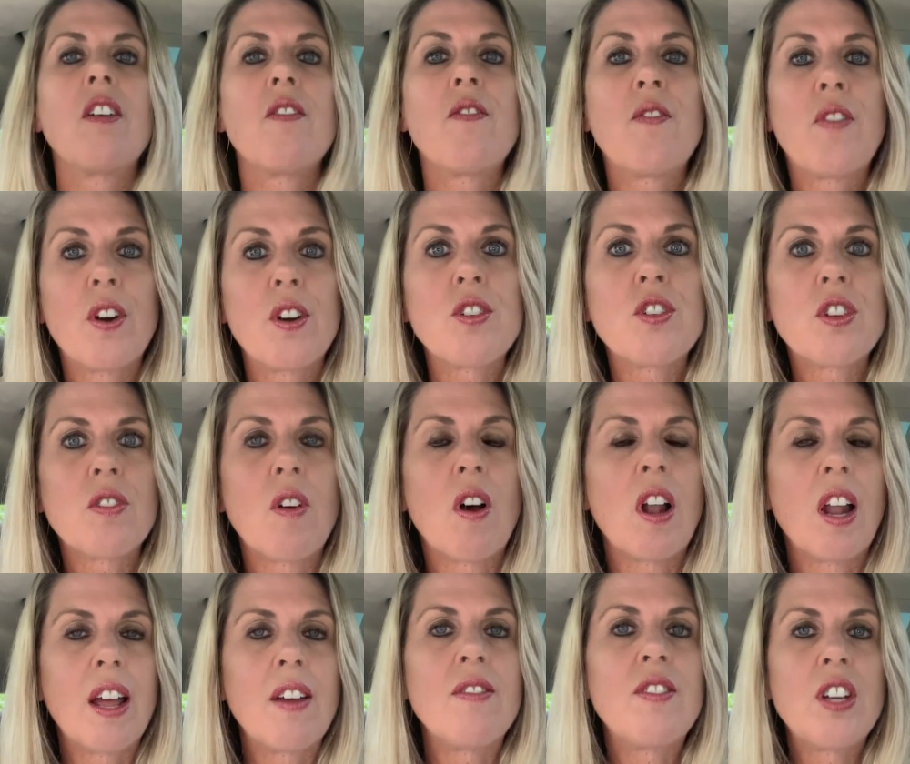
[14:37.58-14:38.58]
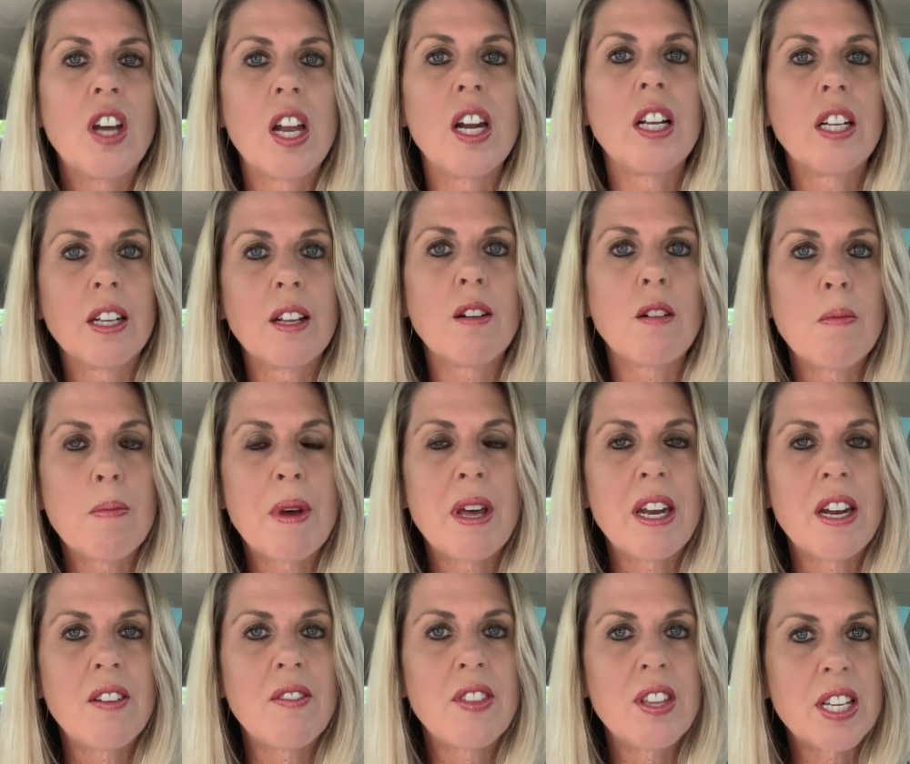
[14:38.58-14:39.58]
first of all, I've done a little bit
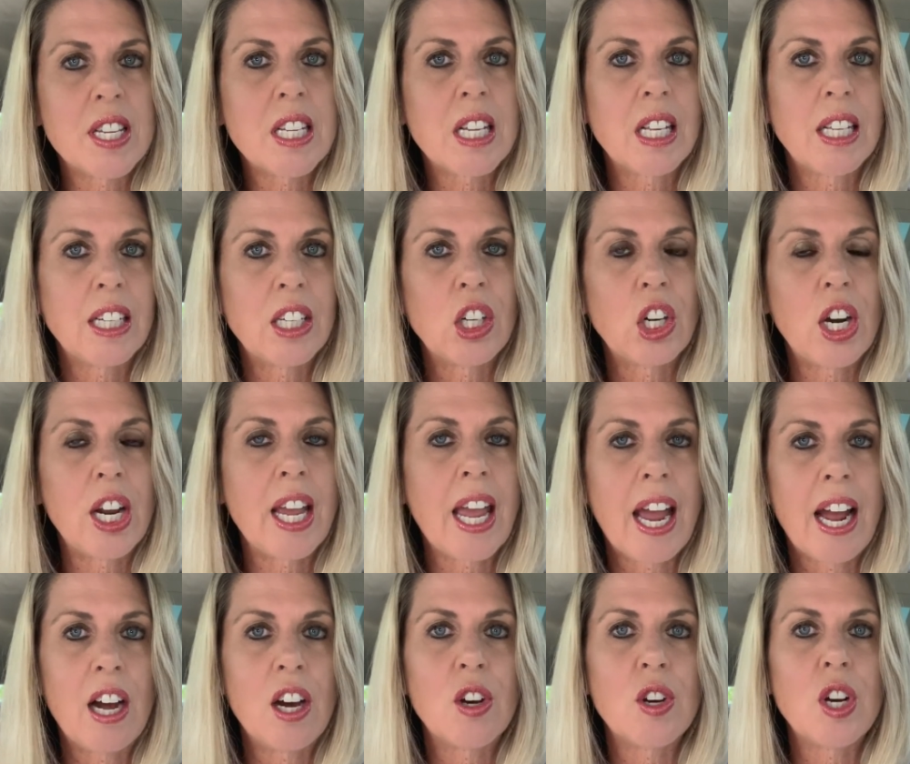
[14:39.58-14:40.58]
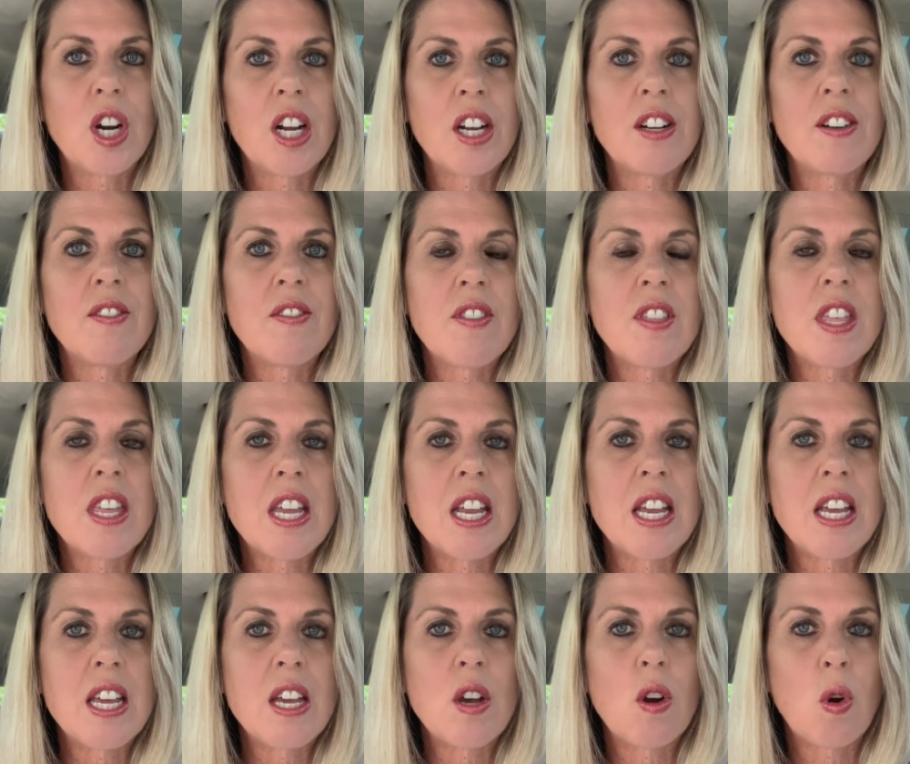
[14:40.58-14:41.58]
of this clearing out of
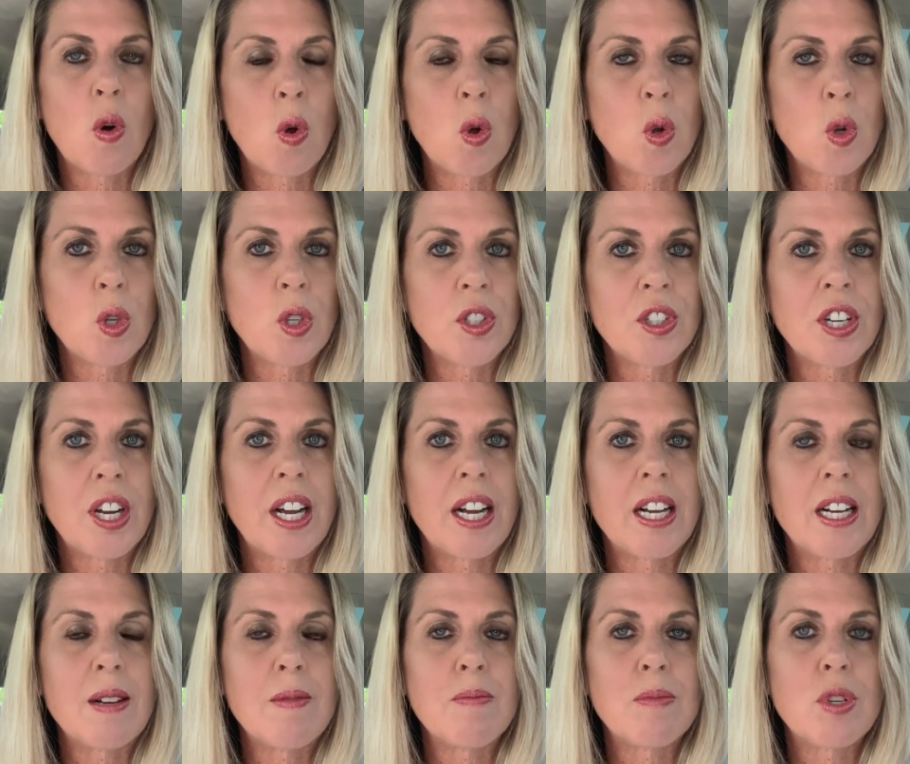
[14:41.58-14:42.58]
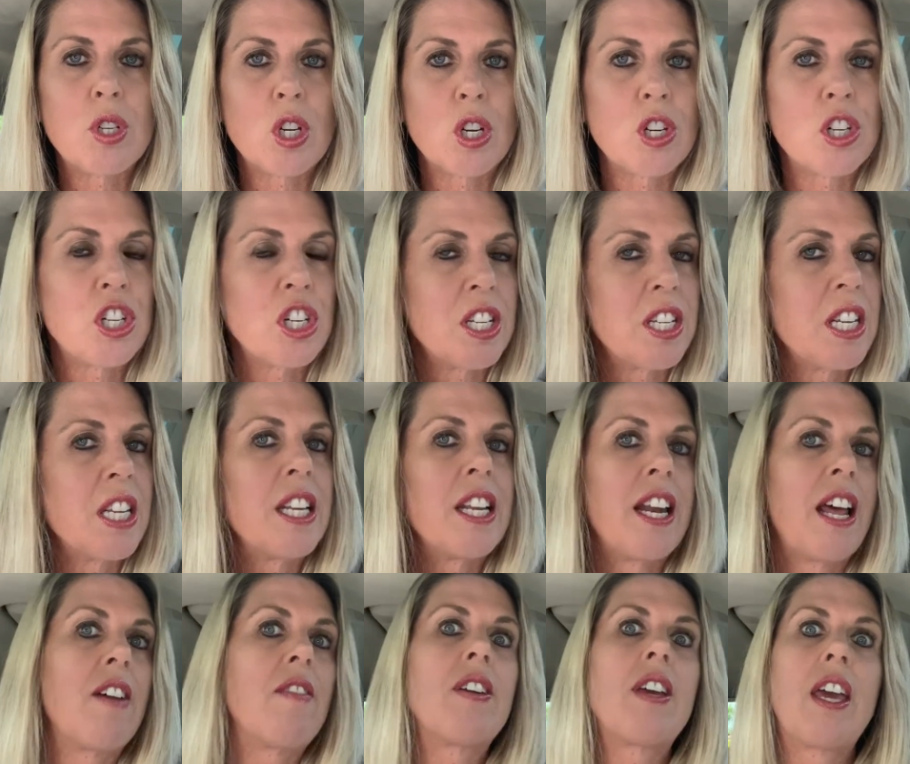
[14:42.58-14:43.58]
the old um, searches in the
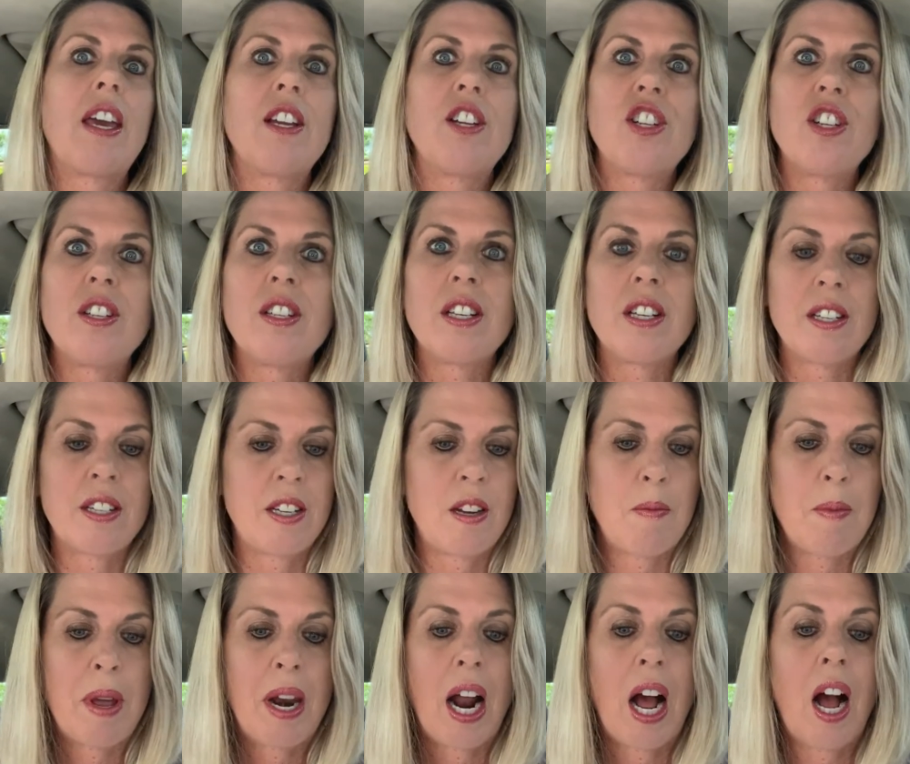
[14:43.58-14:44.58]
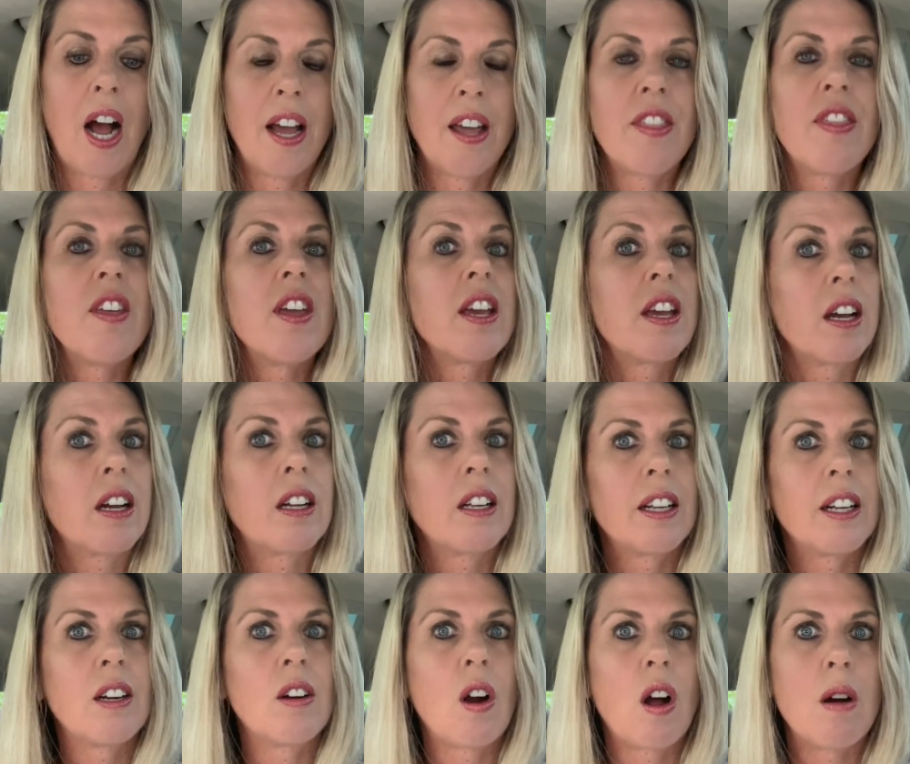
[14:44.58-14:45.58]
navigation system, and I think a
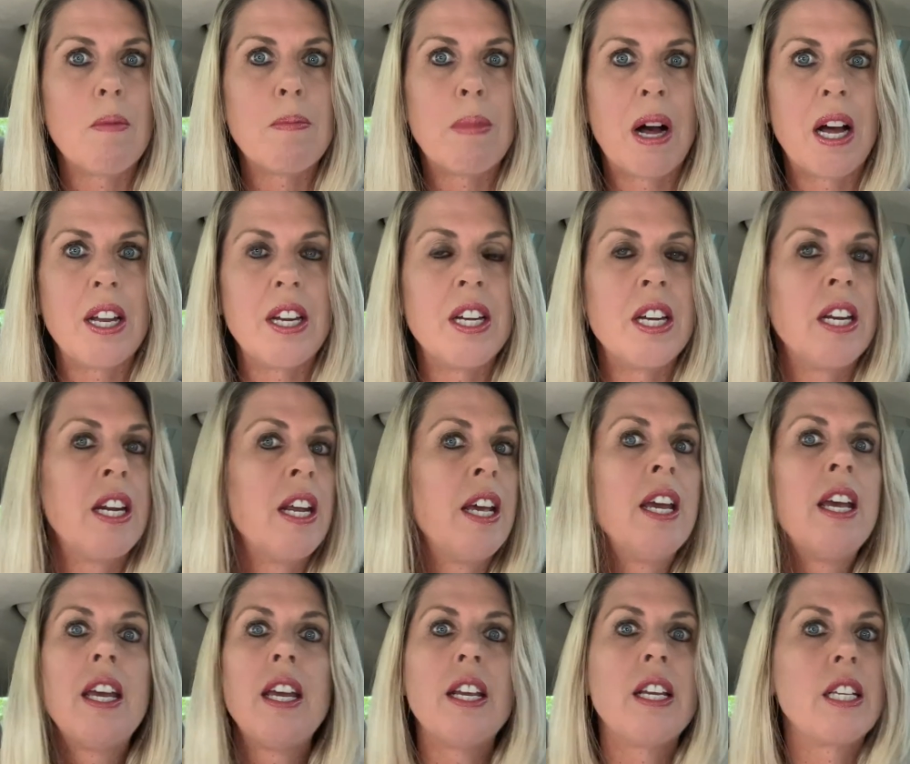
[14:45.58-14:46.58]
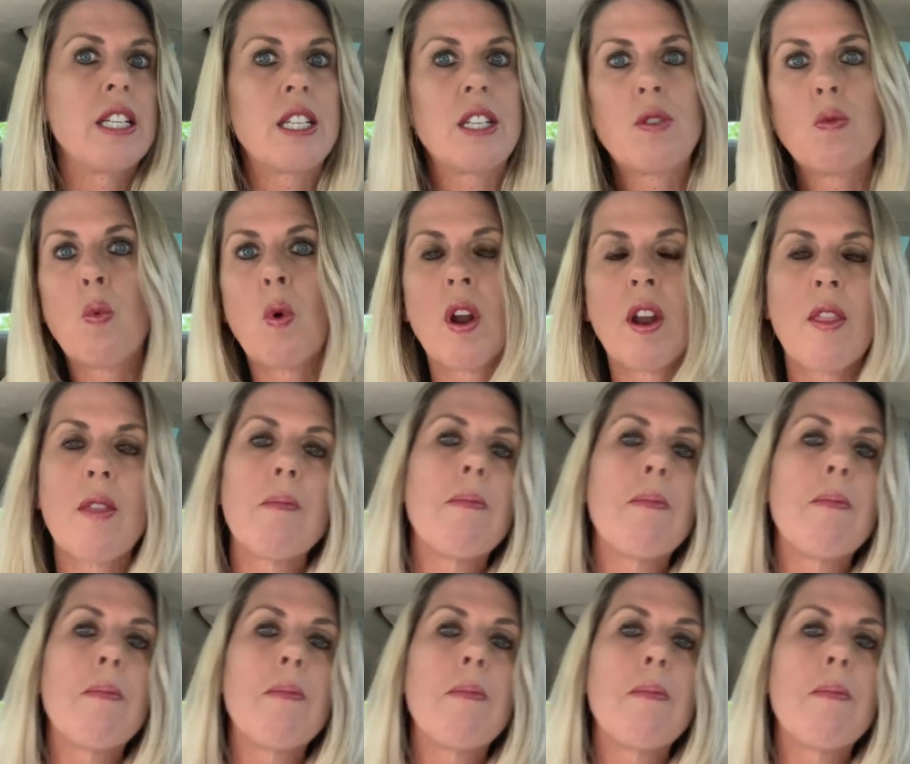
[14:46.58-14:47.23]
clear all button is one of the